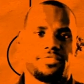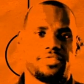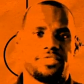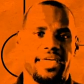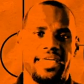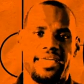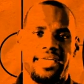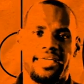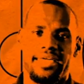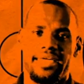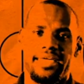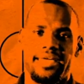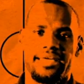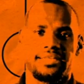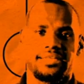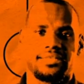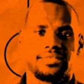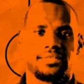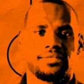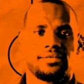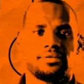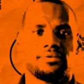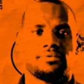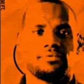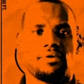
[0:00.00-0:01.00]
Thing
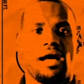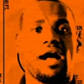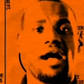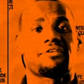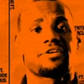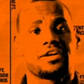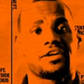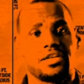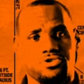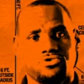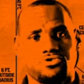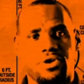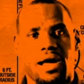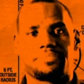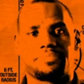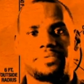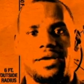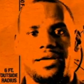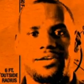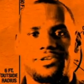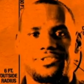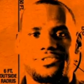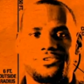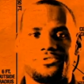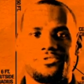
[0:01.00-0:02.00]
is, I could have dropped
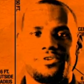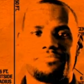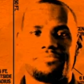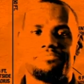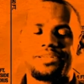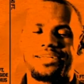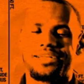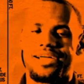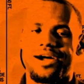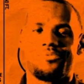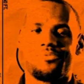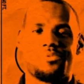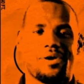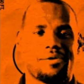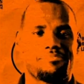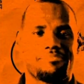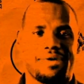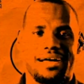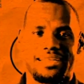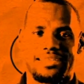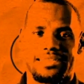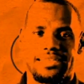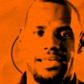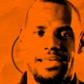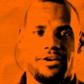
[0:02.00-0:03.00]
out of school and become one
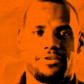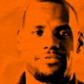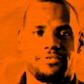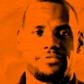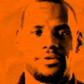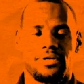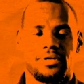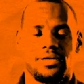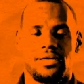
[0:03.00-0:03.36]
myself,